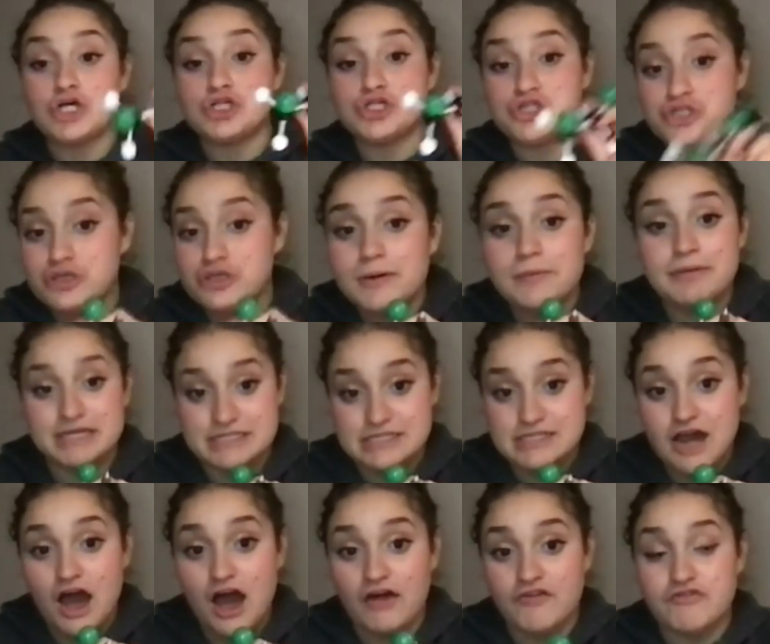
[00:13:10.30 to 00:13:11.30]
super pissed
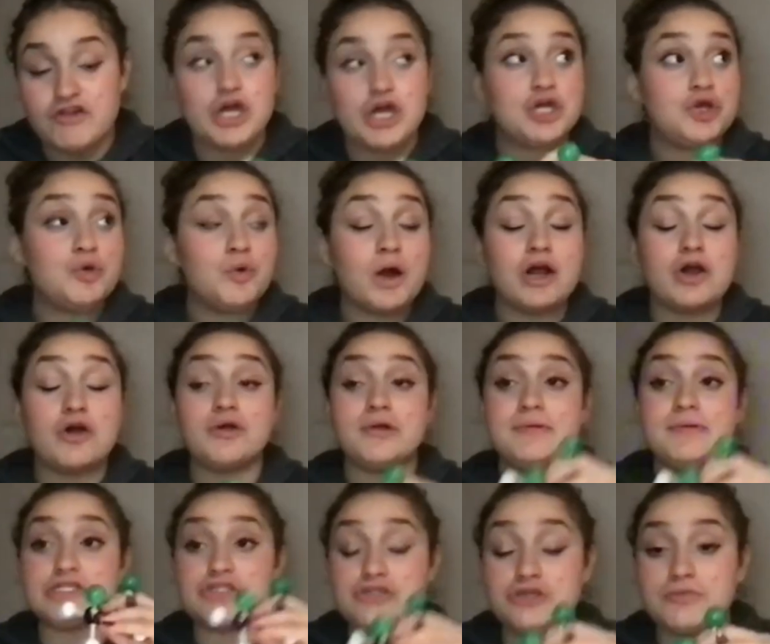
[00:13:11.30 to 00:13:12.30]
off. You are going to
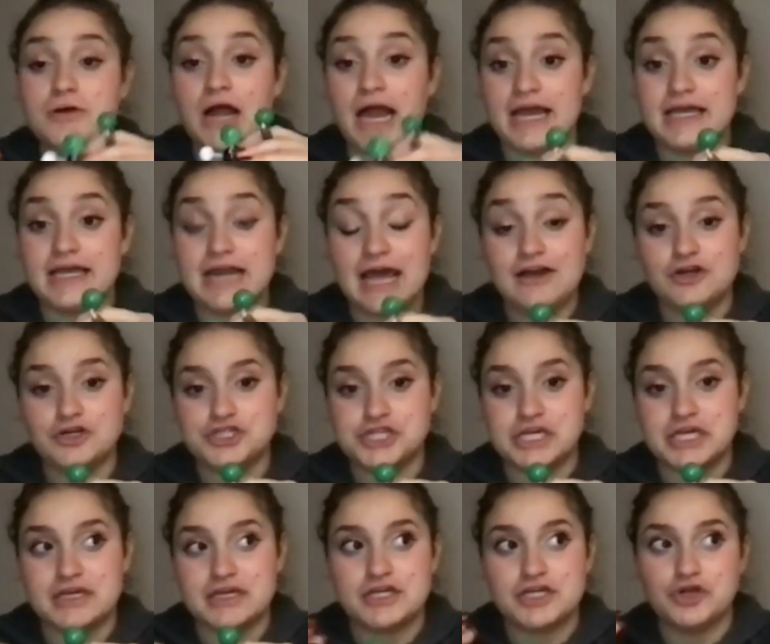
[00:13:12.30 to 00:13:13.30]
be super high in
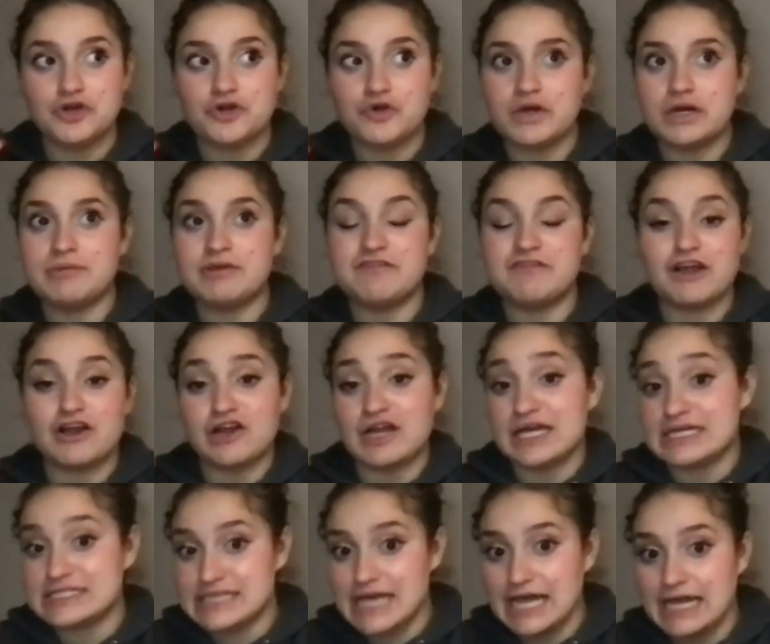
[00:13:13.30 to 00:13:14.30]
energy. You're going to be very
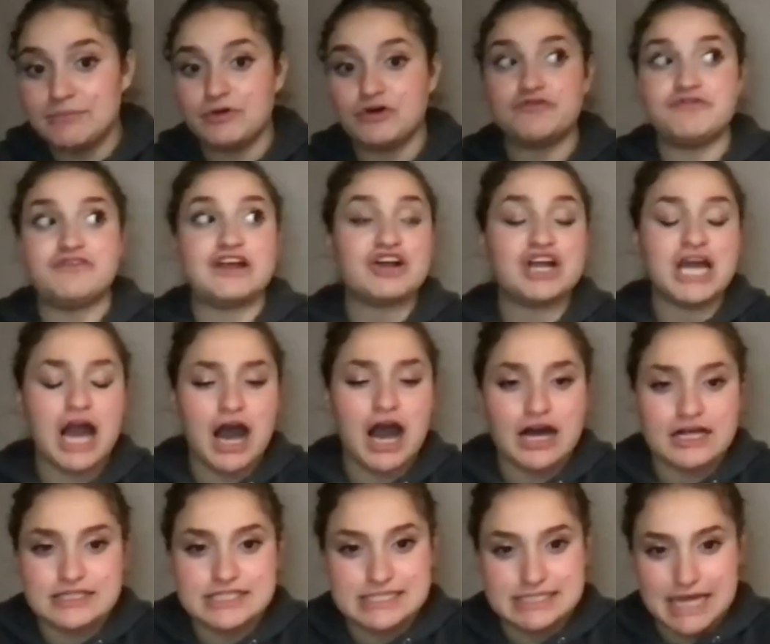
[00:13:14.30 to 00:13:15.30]
excitable, very
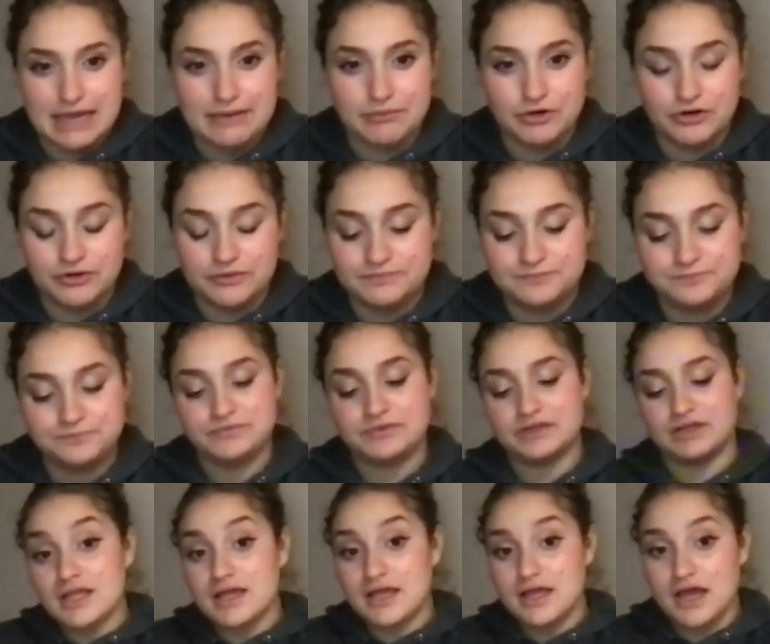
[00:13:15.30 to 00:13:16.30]
unstable.
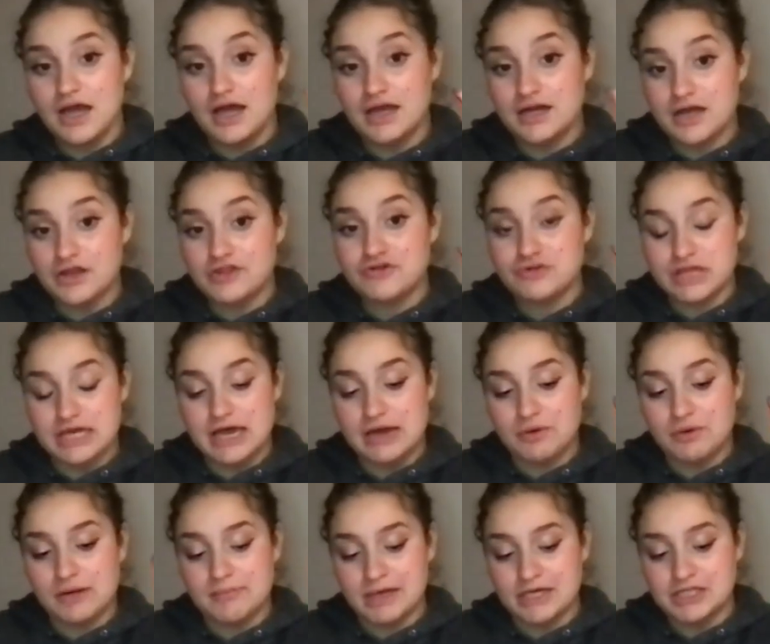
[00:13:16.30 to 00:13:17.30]
Another thing I
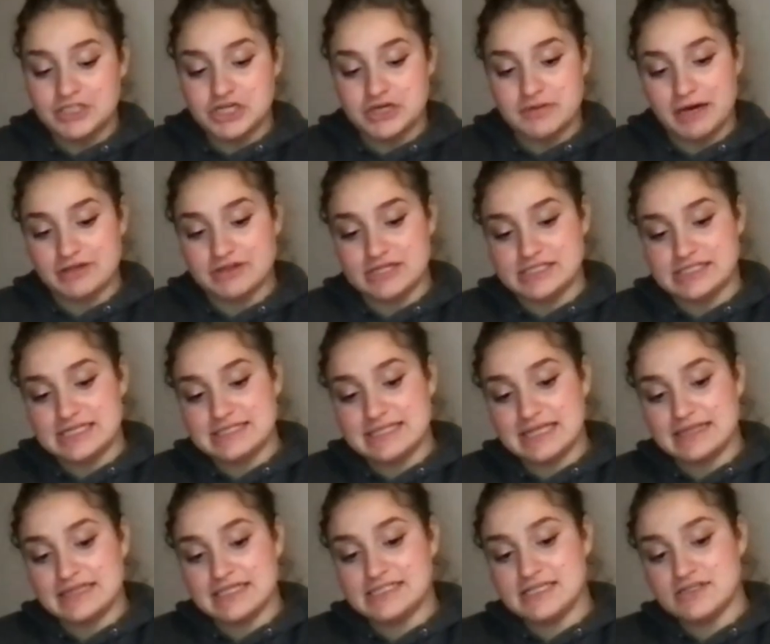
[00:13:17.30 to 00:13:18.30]
want to mention about this is
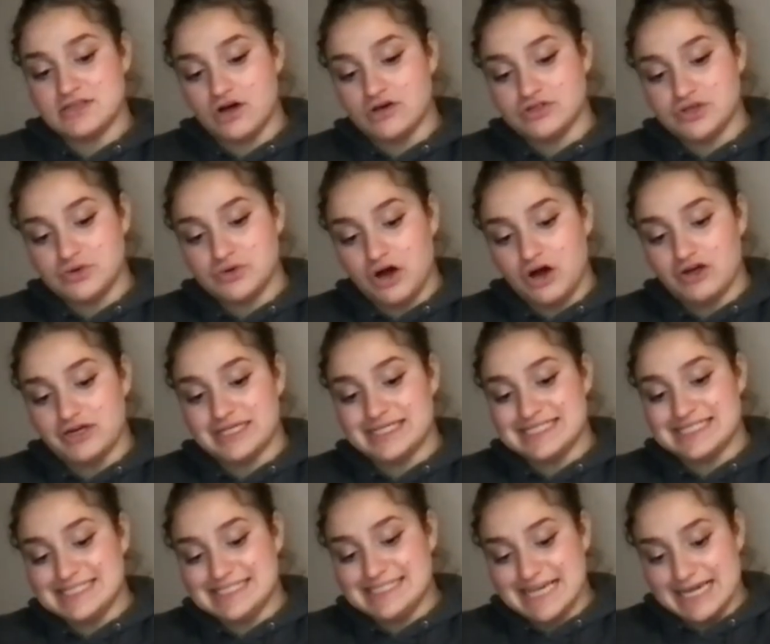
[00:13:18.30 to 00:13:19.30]
that this is also called
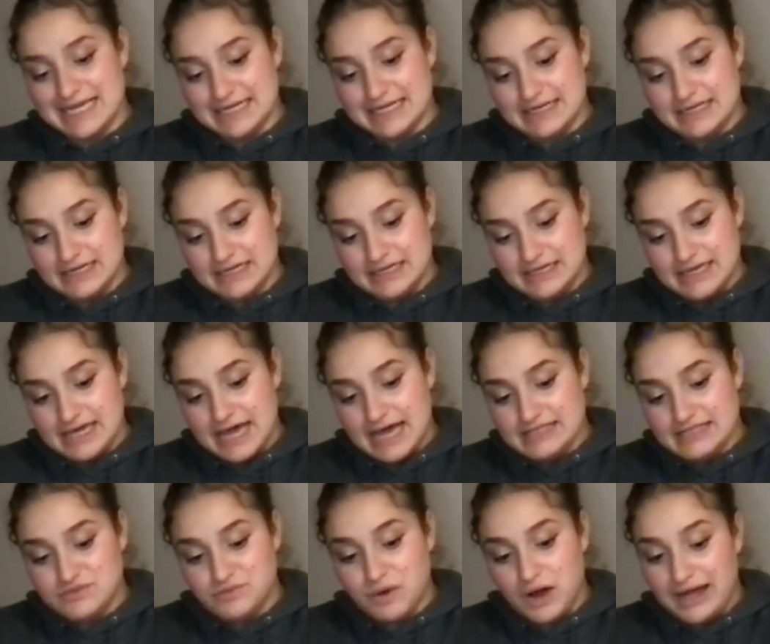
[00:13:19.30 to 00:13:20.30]
syn,
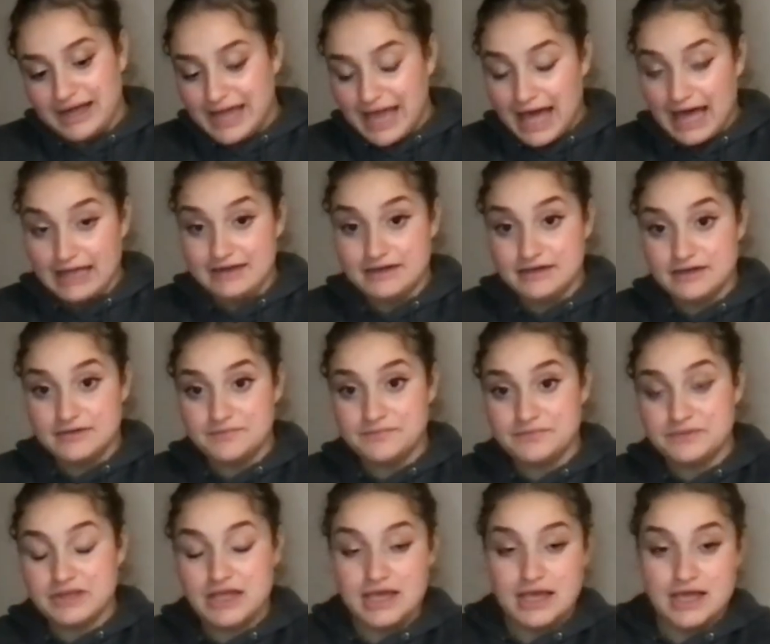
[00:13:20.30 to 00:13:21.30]
S-Y-N.
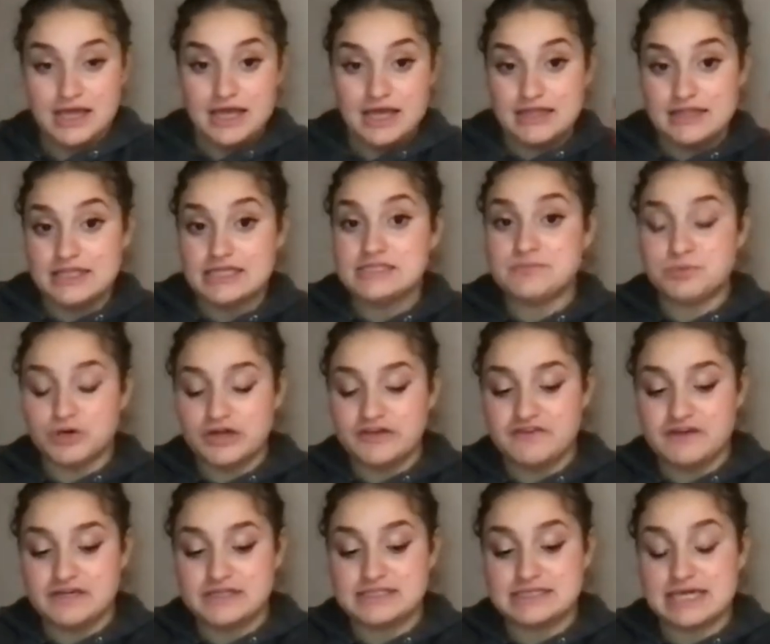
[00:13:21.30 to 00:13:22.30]
This
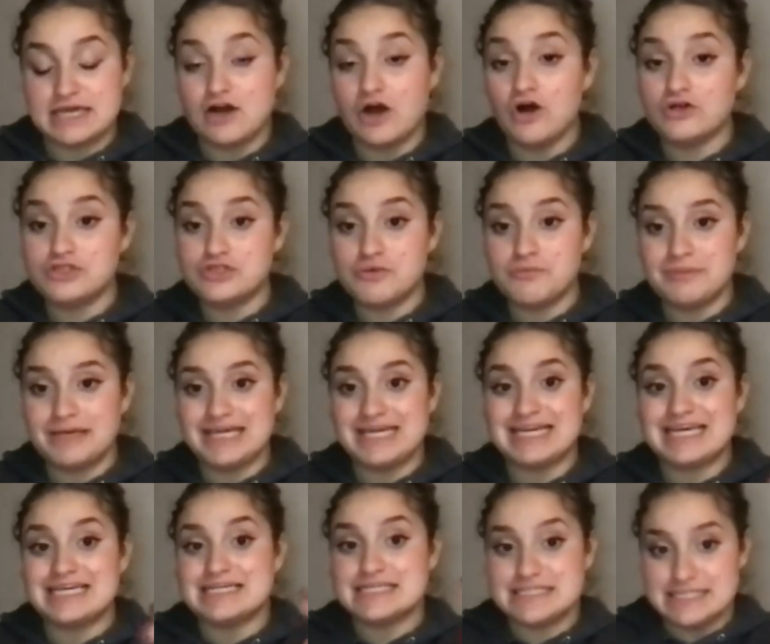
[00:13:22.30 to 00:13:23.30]
prefix can also
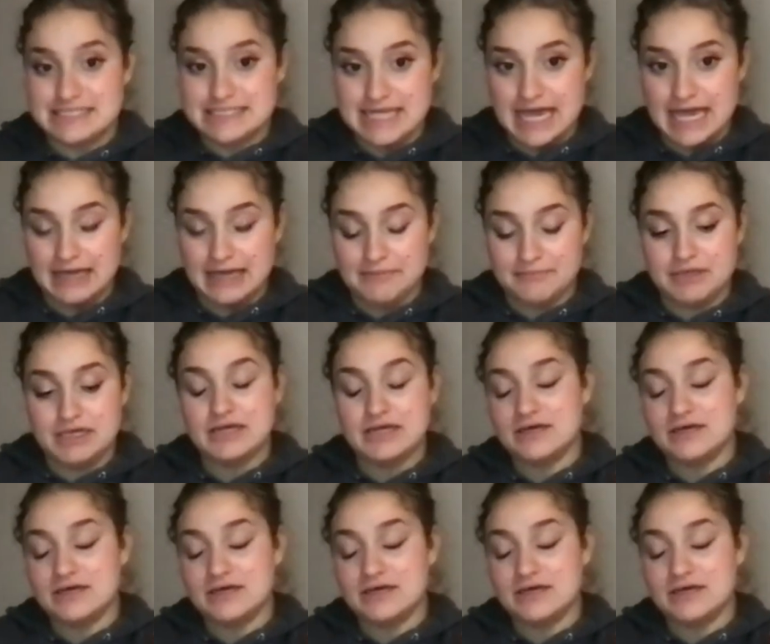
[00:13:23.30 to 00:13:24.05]
mean same.